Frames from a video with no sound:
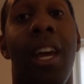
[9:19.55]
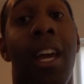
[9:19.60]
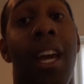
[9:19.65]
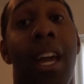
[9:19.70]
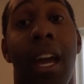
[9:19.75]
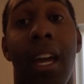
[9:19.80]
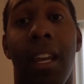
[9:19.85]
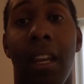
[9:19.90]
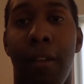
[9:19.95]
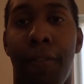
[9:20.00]

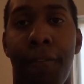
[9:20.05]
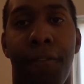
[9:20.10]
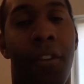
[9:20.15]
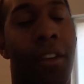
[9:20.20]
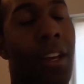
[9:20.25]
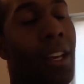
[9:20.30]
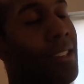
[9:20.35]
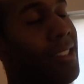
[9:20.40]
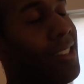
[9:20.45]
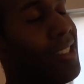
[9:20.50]
And if you,
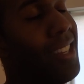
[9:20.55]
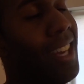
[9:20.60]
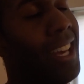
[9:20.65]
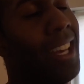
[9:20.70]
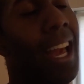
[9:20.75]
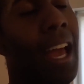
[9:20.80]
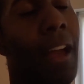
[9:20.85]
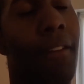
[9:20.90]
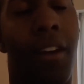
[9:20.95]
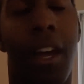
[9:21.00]
as I said,
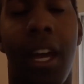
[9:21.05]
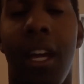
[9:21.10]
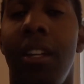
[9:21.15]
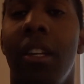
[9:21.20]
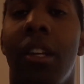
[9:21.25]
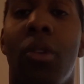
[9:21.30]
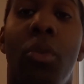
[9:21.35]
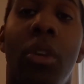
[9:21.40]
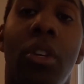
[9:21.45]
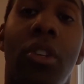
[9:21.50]
have any
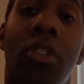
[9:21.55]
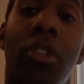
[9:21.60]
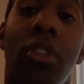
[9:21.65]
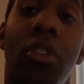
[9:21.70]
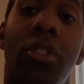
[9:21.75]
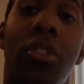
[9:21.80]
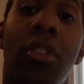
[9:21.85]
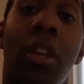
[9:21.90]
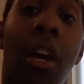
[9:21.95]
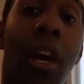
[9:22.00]

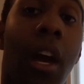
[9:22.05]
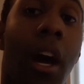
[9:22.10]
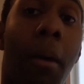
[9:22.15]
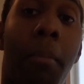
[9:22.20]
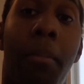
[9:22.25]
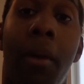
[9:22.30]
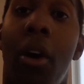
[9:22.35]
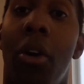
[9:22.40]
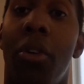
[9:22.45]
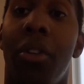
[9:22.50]
questions
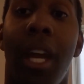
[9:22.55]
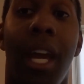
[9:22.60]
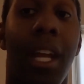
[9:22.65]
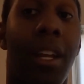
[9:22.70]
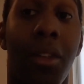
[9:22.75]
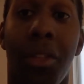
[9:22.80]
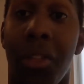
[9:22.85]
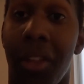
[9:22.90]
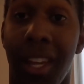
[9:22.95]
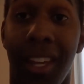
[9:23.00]
about
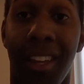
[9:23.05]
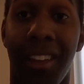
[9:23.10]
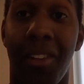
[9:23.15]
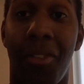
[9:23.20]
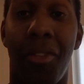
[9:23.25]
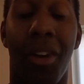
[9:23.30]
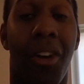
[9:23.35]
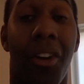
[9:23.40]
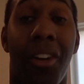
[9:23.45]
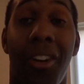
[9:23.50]
anything
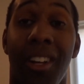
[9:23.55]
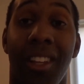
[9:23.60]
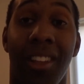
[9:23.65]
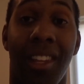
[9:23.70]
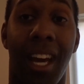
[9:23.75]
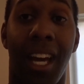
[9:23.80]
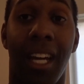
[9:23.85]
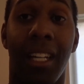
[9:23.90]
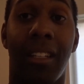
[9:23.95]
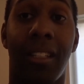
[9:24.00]
regarding
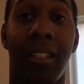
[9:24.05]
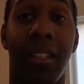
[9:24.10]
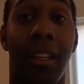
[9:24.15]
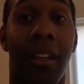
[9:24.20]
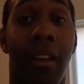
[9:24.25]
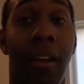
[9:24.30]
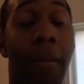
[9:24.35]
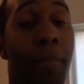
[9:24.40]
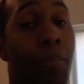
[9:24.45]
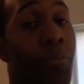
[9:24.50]
that,
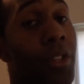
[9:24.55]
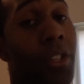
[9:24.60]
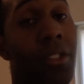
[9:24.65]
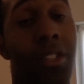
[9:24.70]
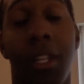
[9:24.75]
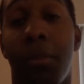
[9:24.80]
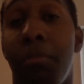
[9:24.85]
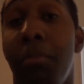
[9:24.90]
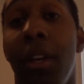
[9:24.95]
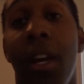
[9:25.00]
just
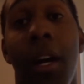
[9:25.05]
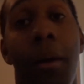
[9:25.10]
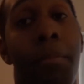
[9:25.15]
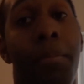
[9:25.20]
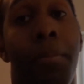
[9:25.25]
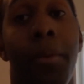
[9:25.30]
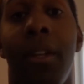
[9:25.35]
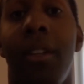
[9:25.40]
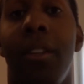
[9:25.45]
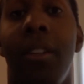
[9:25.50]
hit me up,
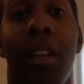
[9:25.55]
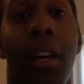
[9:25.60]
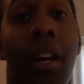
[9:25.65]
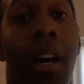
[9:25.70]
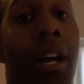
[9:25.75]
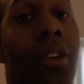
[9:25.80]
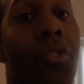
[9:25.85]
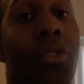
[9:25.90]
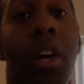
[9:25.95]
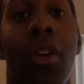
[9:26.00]
and
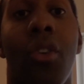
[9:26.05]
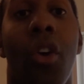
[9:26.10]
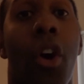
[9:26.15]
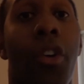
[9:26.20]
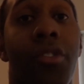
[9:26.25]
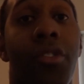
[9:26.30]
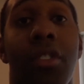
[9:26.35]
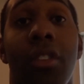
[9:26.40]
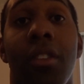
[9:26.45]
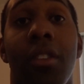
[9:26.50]
I try to
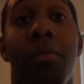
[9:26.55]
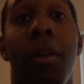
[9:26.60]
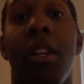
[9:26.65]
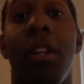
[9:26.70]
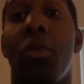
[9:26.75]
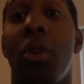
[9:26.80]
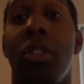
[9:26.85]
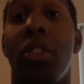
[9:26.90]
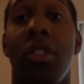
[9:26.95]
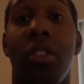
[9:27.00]
answer as many
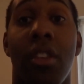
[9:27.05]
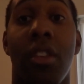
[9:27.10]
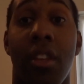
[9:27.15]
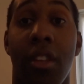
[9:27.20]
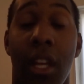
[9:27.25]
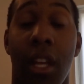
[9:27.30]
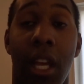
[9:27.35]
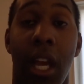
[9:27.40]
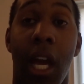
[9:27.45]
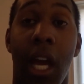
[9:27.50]
questions as
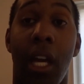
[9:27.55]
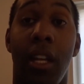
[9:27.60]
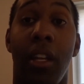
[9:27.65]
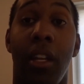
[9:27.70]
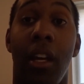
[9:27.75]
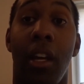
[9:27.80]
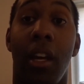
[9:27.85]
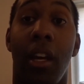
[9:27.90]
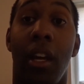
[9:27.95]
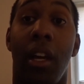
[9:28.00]
I can.
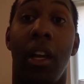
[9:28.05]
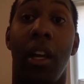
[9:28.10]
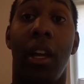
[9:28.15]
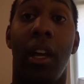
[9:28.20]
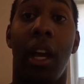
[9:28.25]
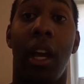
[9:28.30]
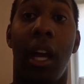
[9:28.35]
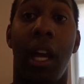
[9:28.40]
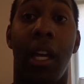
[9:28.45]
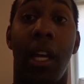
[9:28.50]

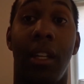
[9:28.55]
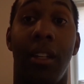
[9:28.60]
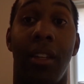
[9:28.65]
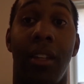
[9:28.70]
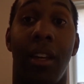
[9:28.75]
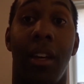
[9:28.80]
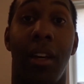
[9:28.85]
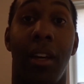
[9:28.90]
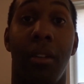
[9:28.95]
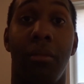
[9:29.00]
And
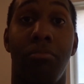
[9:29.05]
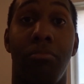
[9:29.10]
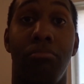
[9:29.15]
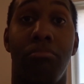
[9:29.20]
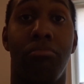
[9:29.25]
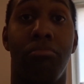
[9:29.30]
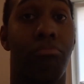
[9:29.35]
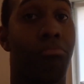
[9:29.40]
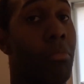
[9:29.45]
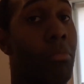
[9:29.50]

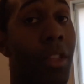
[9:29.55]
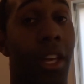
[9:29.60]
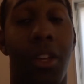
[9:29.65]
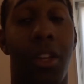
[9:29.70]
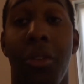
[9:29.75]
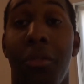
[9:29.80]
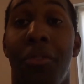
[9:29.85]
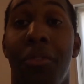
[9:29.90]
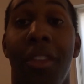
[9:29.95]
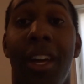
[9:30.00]
thank
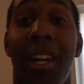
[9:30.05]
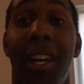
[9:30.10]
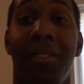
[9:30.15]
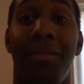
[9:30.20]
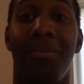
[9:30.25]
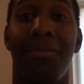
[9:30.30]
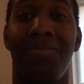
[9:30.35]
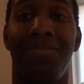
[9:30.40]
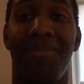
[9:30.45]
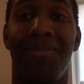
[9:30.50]
you for that.